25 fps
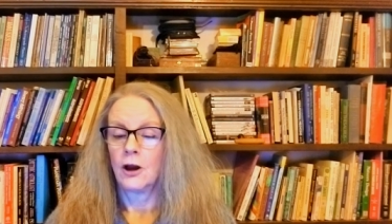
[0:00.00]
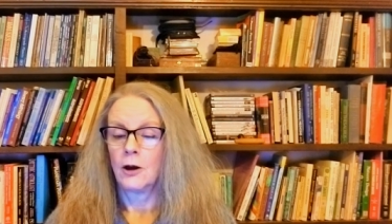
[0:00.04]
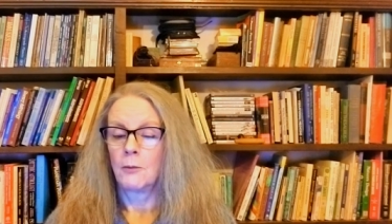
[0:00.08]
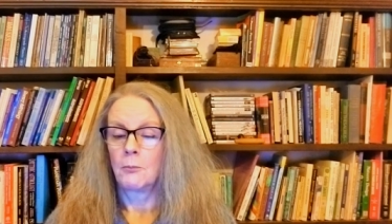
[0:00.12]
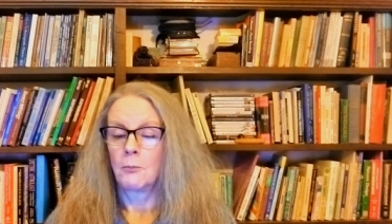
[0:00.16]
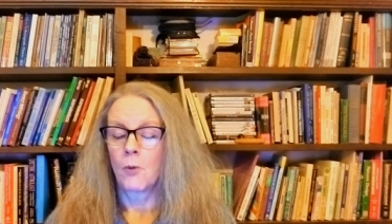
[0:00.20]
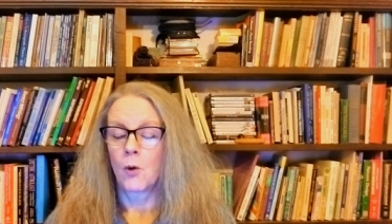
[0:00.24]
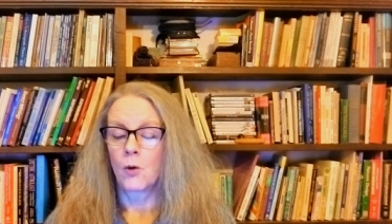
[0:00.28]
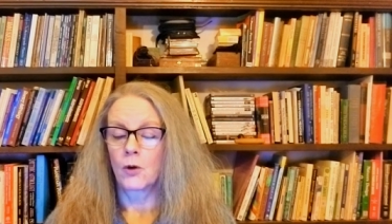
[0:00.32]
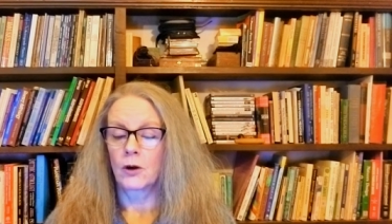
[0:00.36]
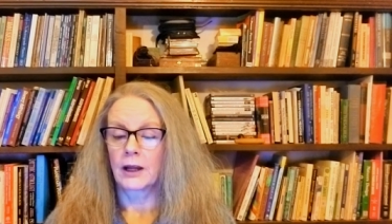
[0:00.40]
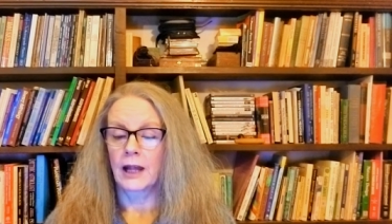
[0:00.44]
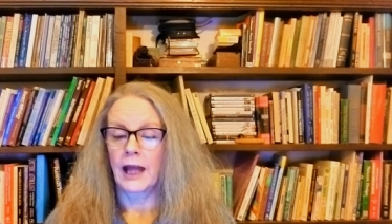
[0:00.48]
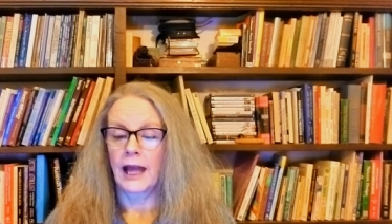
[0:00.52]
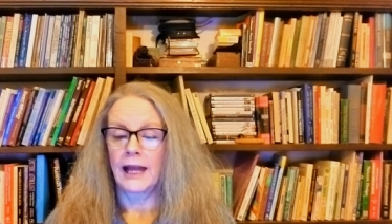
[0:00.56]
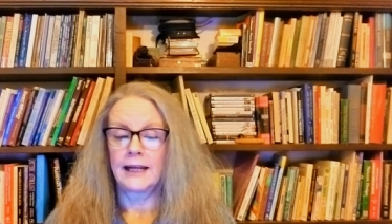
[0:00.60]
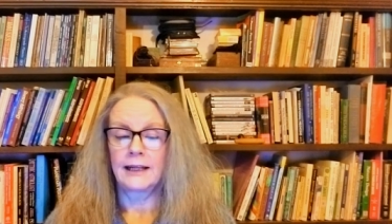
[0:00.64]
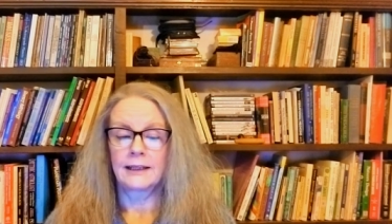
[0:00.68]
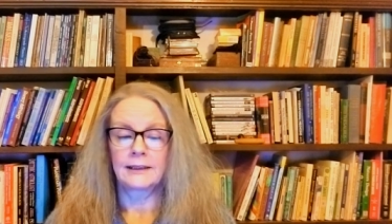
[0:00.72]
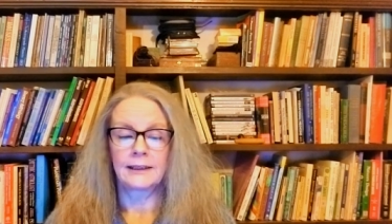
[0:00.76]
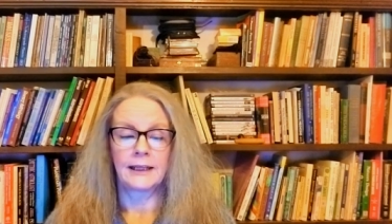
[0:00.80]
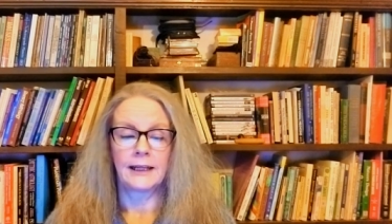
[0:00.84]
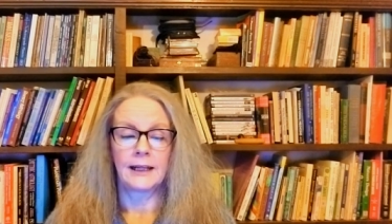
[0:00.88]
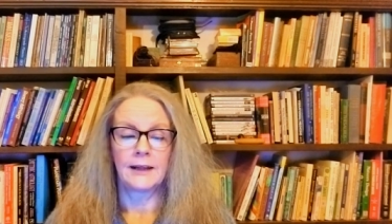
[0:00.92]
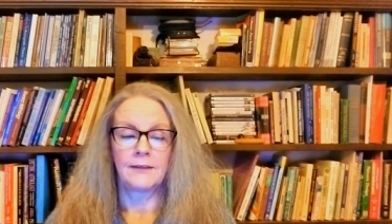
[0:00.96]
More
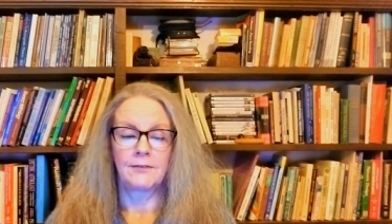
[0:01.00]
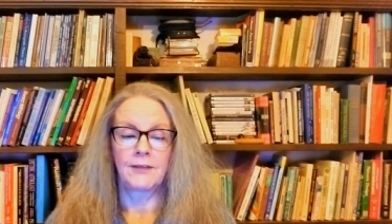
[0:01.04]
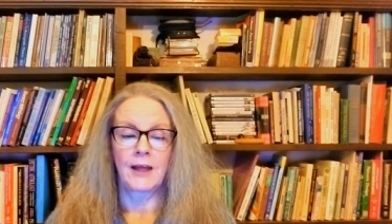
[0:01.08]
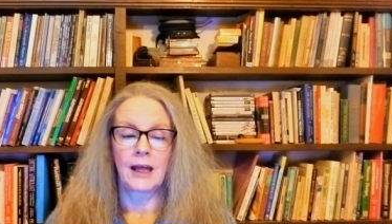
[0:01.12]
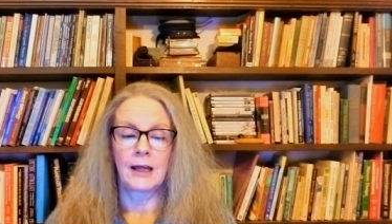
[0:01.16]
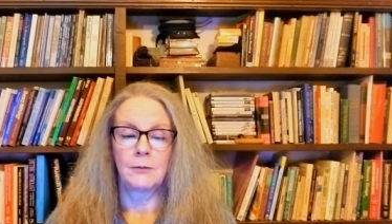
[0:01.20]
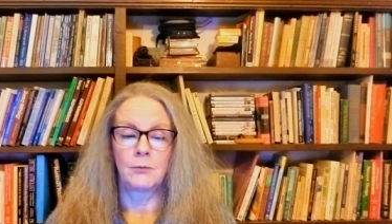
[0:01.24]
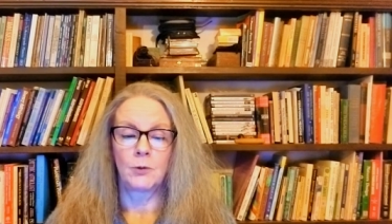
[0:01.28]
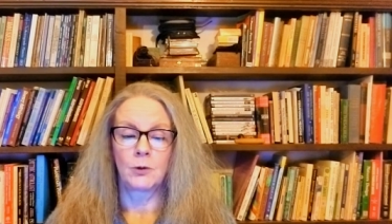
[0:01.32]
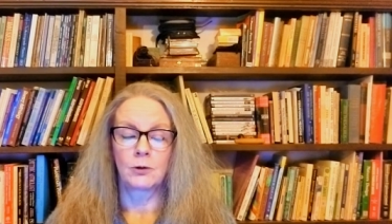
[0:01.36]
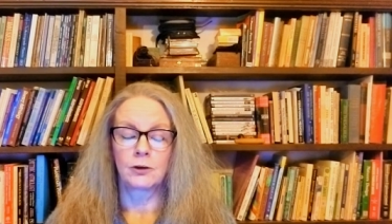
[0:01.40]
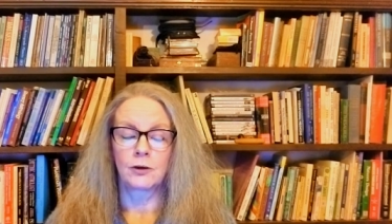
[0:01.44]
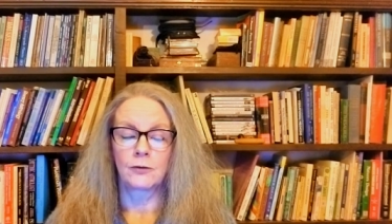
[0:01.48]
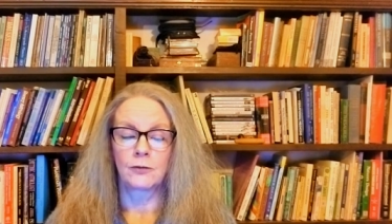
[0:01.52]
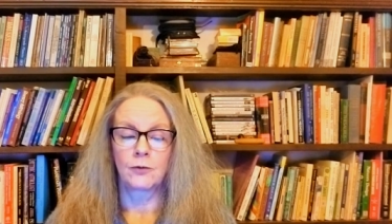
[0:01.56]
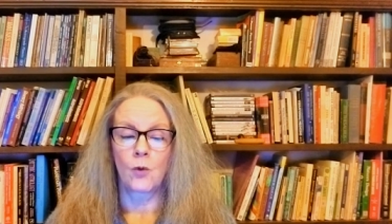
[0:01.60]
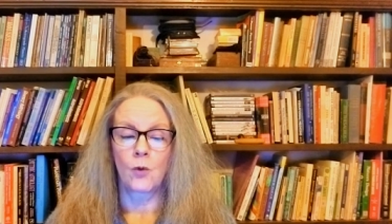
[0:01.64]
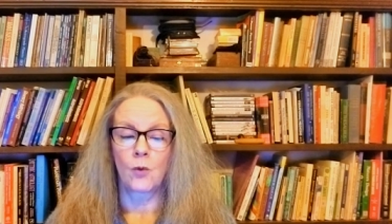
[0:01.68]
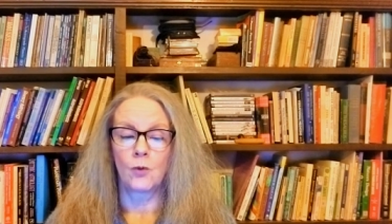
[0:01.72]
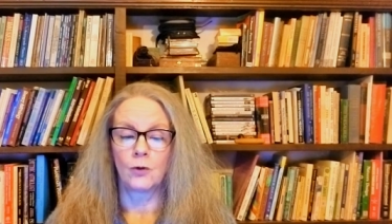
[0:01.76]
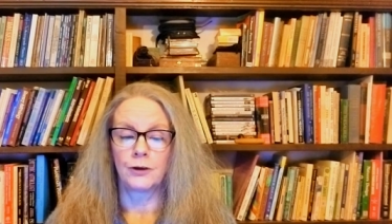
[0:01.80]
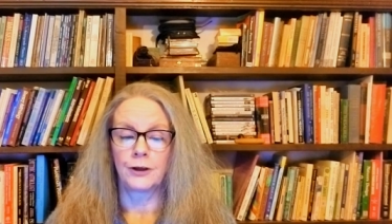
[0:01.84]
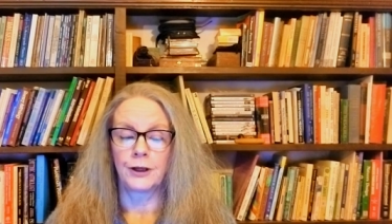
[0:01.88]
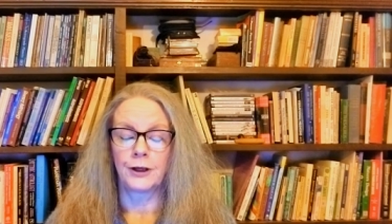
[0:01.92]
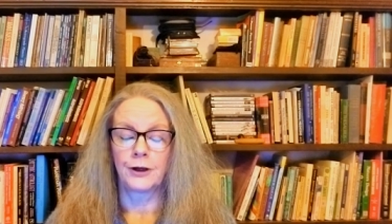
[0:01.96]
likely, they will
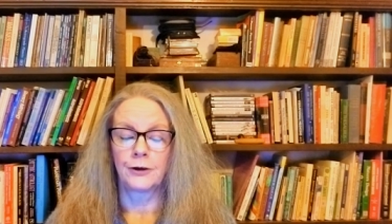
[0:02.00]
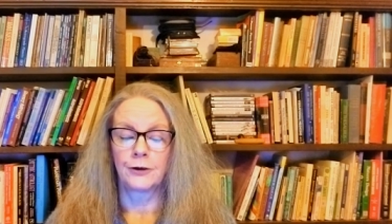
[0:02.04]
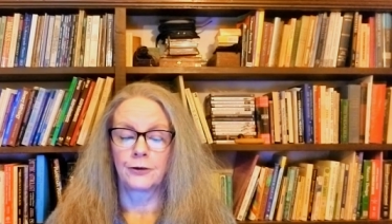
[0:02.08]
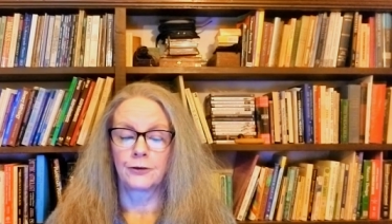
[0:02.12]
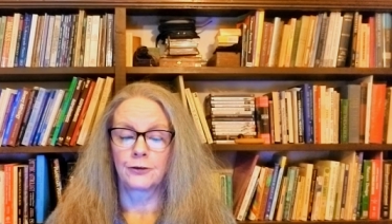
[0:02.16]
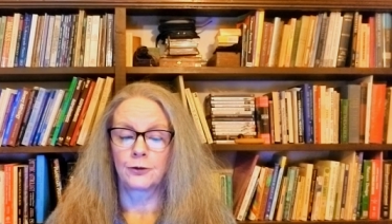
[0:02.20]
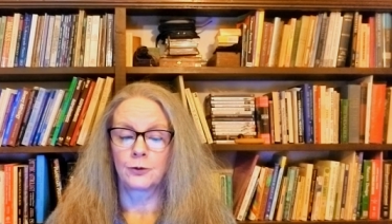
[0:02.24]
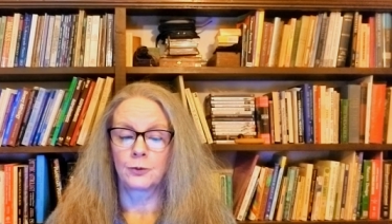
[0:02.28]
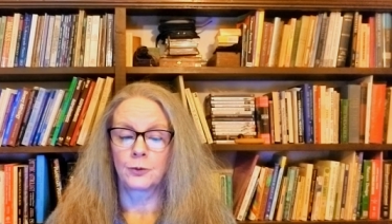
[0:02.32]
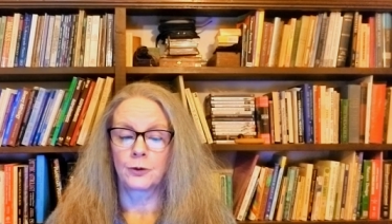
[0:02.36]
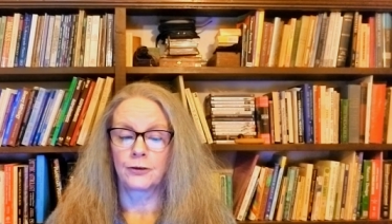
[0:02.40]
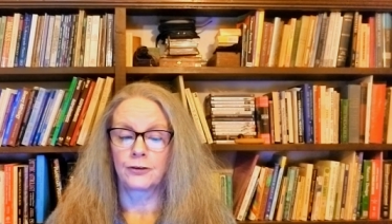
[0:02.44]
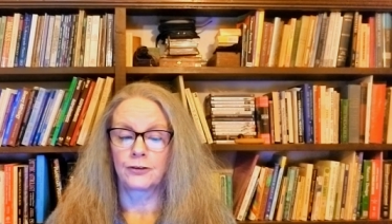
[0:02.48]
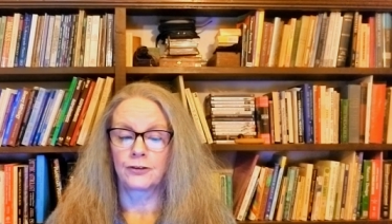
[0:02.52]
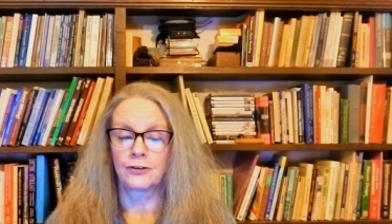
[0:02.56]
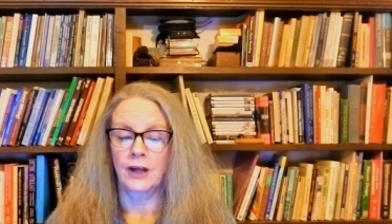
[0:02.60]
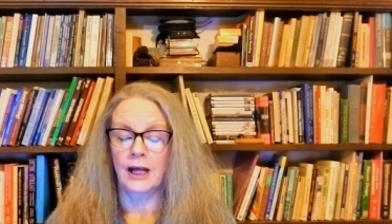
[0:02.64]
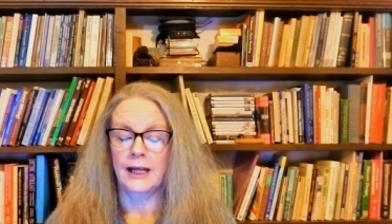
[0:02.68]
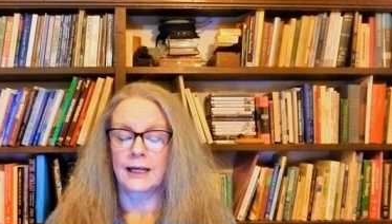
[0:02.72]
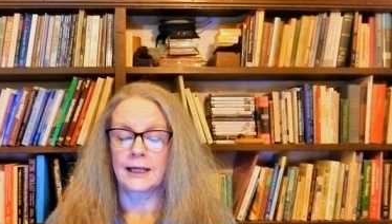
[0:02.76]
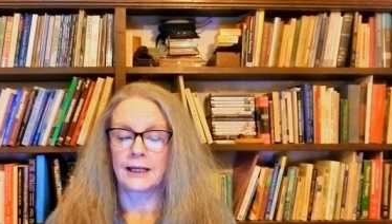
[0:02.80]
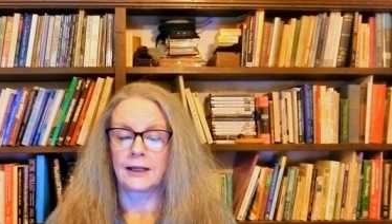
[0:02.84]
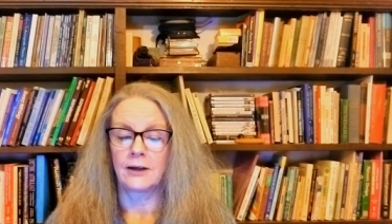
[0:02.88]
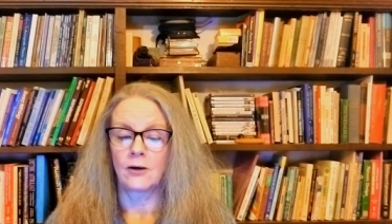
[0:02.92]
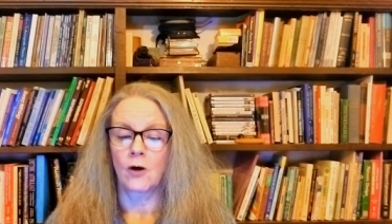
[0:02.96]
devote years to a
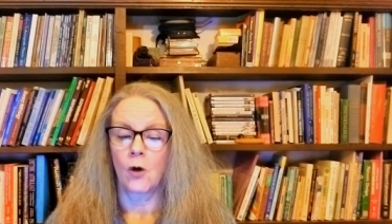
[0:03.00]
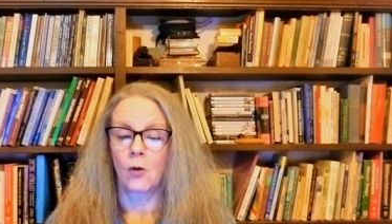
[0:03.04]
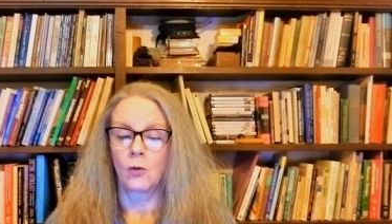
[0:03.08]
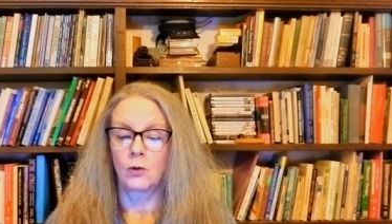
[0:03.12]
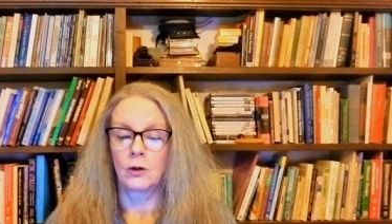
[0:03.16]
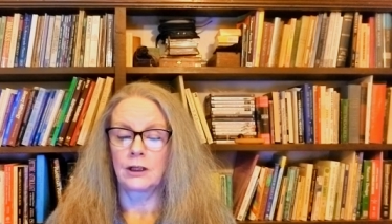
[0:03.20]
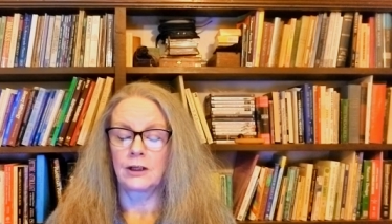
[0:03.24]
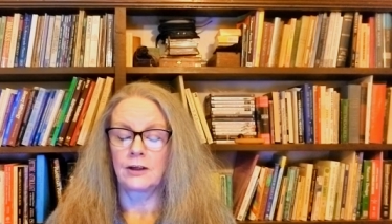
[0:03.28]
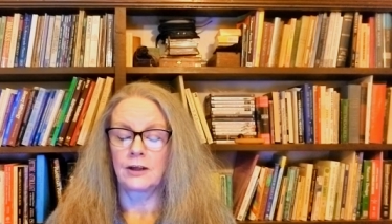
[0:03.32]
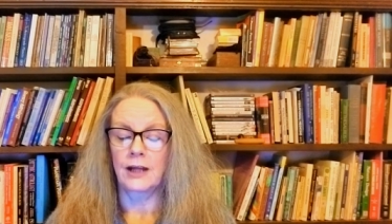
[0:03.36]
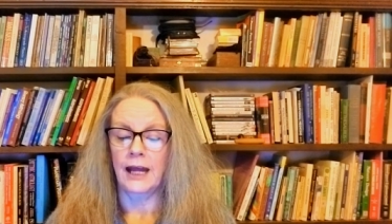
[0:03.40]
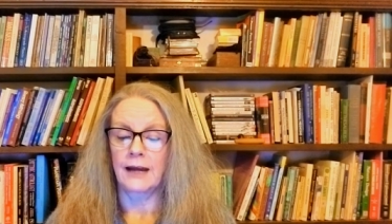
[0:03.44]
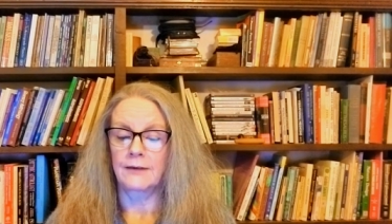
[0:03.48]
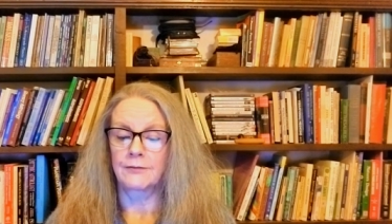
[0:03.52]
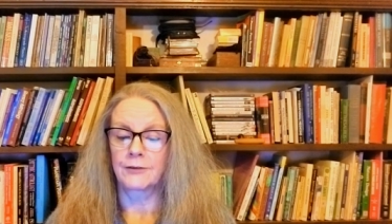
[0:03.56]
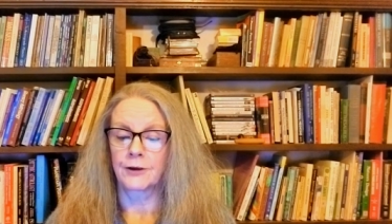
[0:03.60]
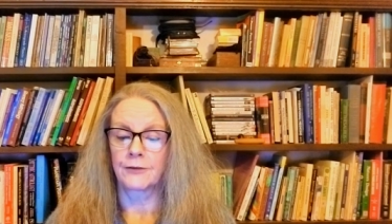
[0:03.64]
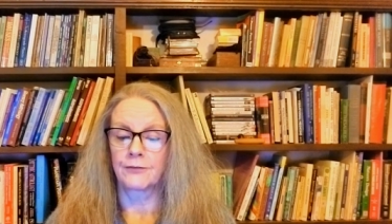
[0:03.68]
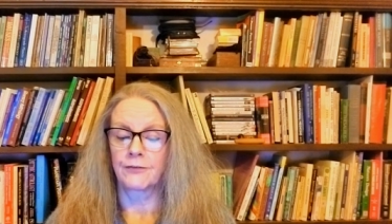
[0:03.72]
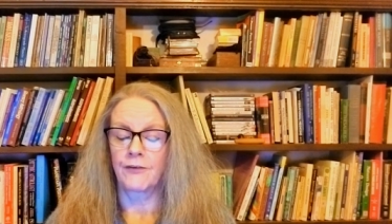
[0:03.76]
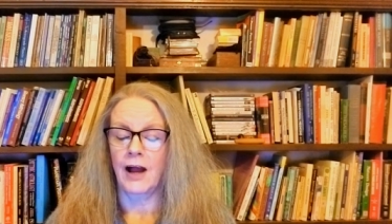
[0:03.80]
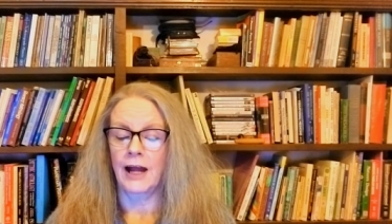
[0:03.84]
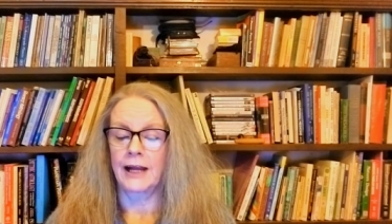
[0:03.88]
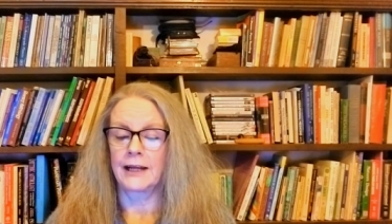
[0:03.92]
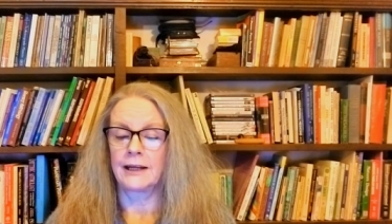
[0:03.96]
study only to have their
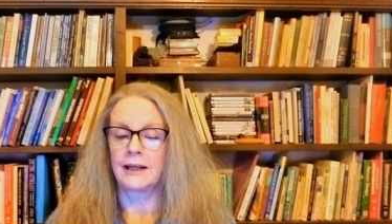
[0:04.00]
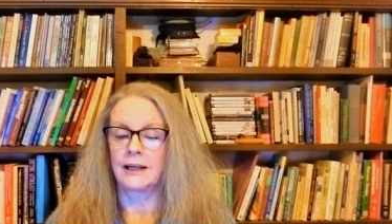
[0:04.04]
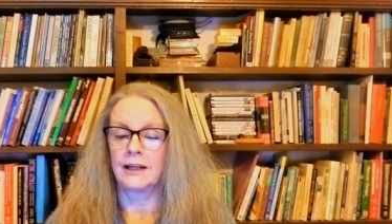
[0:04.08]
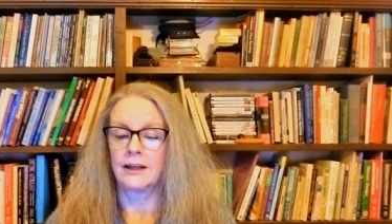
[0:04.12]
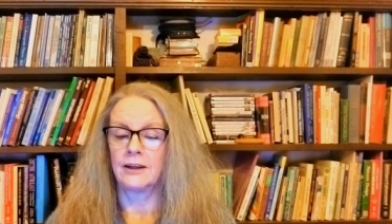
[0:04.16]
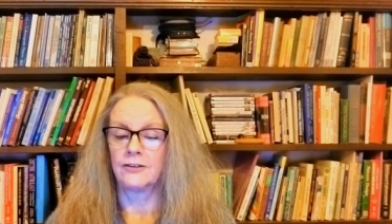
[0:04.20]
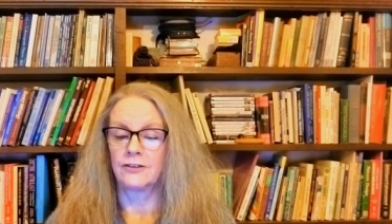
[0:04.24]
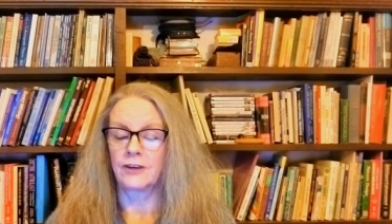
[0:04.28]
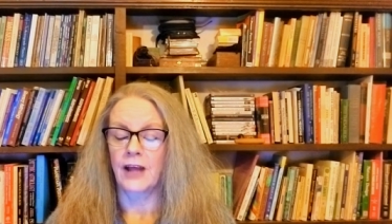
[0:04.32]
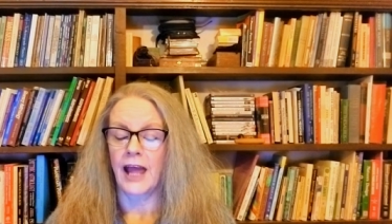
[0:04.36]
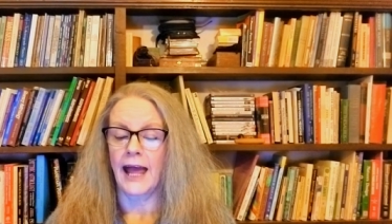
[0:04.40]
findings